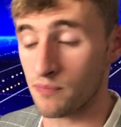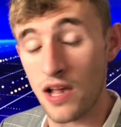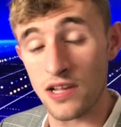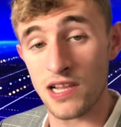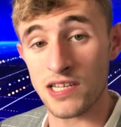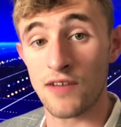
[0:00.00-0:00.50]

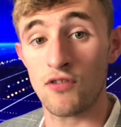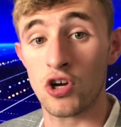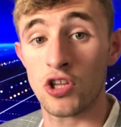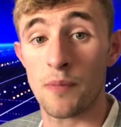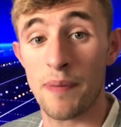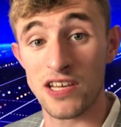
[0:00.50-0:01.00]
Let's have a look at
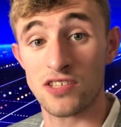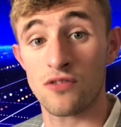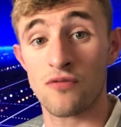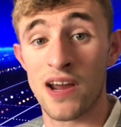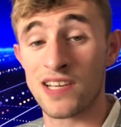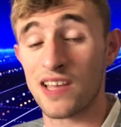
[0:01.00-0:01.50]
the best of the
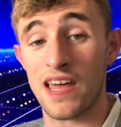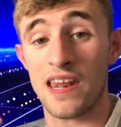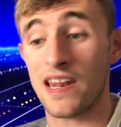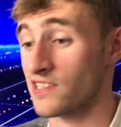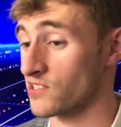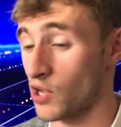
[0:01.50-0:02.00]
rest and then
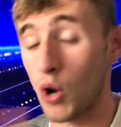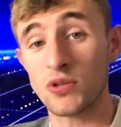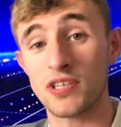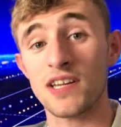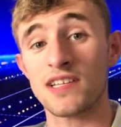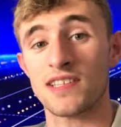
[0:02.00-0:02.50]
let's go to
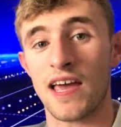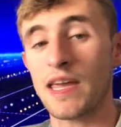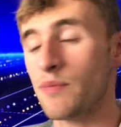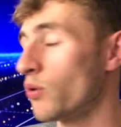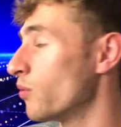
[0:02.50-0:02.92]
the table.